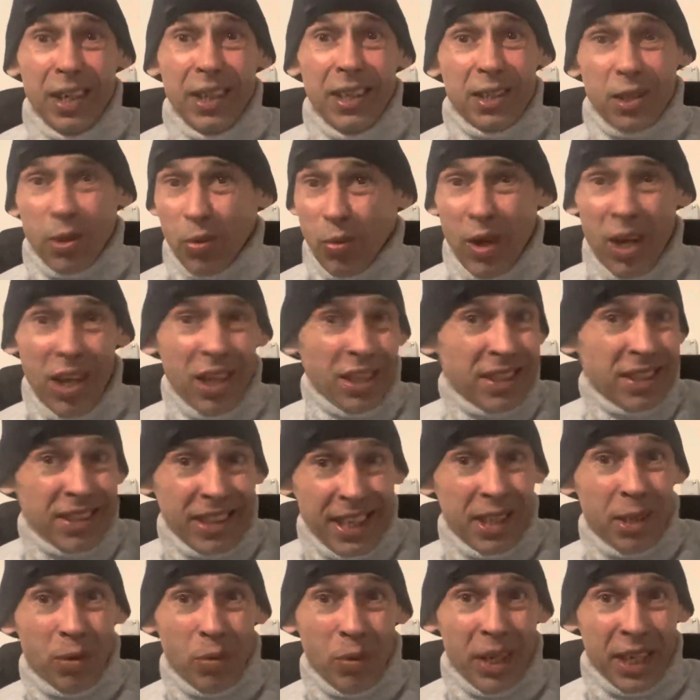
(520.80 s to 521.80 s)
to ask
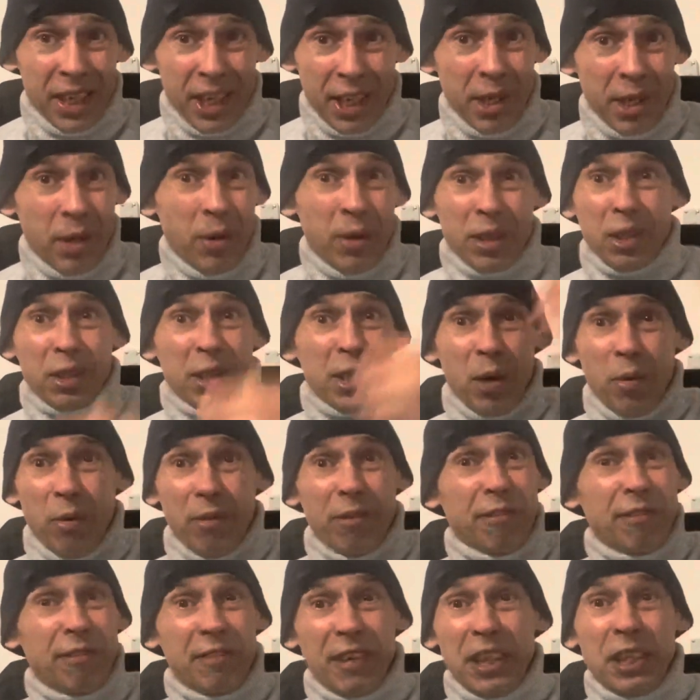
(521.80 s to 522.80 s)
anyone. I know I could go on
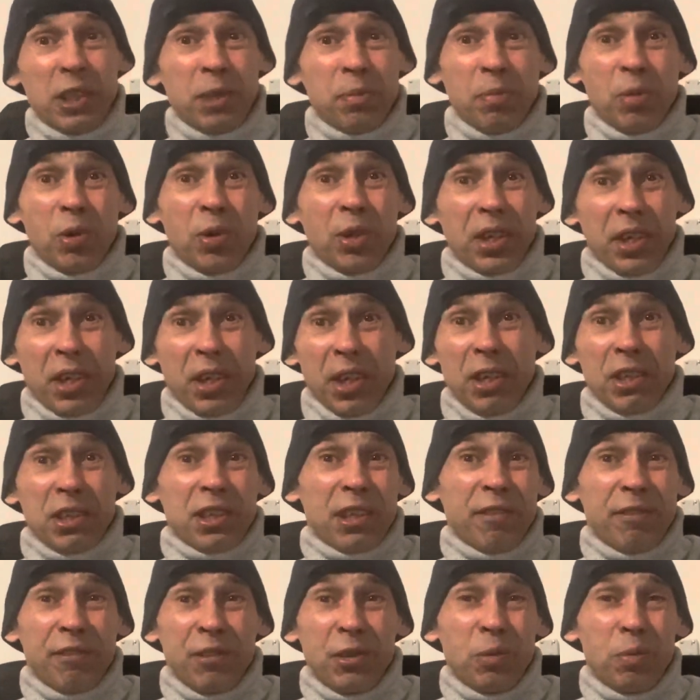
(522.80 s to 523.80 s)
Facebook and ask
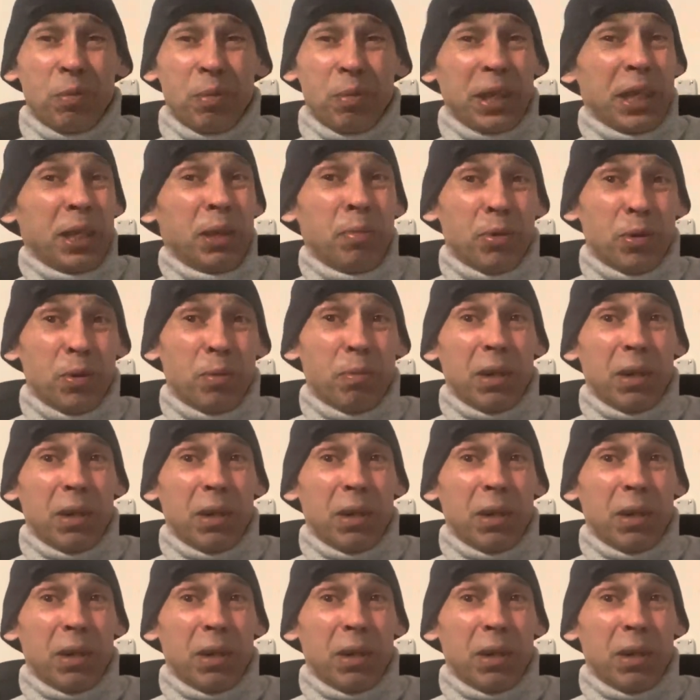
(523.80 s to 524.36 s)
a few people,